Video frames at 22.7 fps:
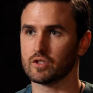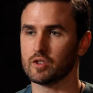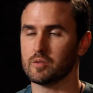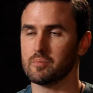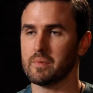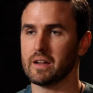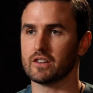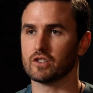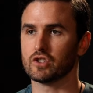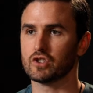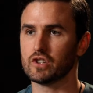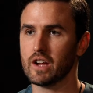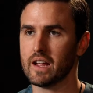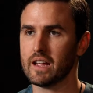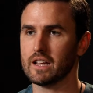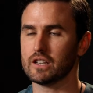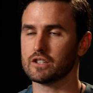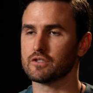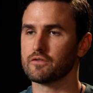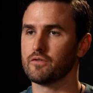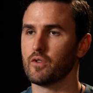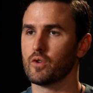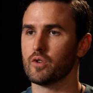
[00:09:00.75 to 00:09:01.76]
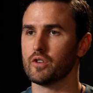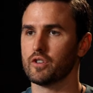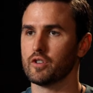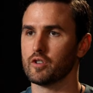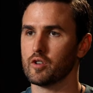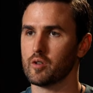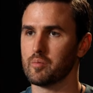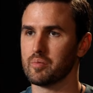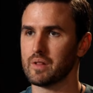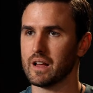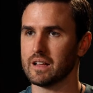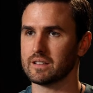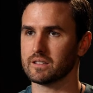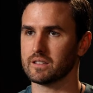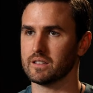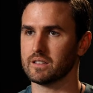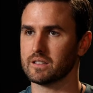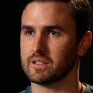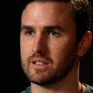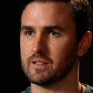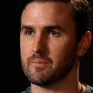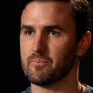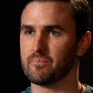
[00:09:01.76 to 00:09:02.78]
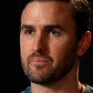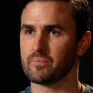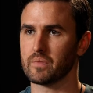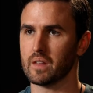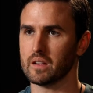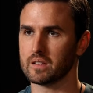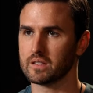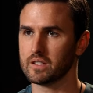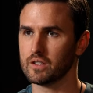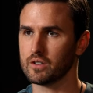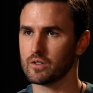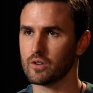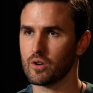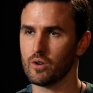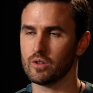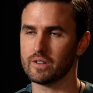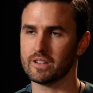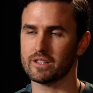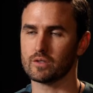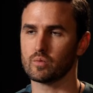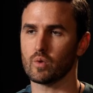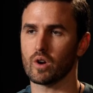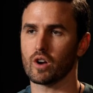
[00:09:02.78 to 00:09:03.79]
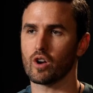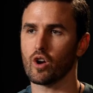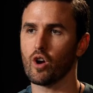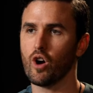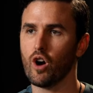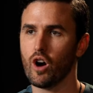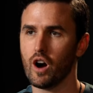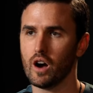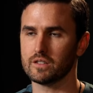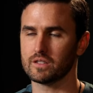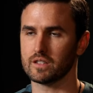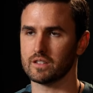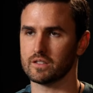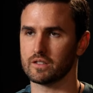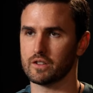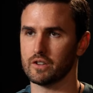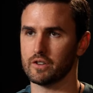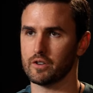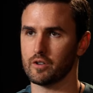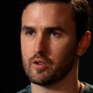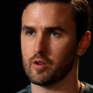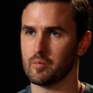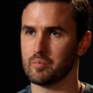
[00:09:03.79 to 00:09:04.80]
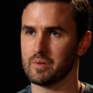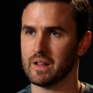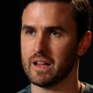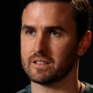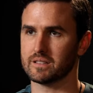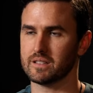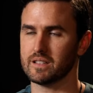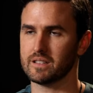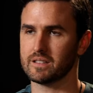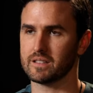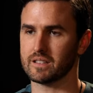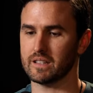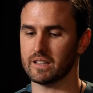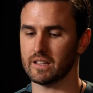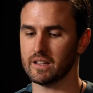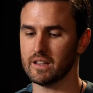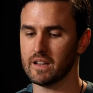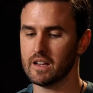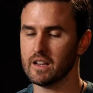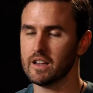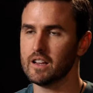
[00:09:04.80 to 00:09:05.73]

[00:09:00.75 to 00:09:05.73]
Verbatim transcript: to make change for neuroplasticity. Acetylcholine is what causes the neuroplasticity.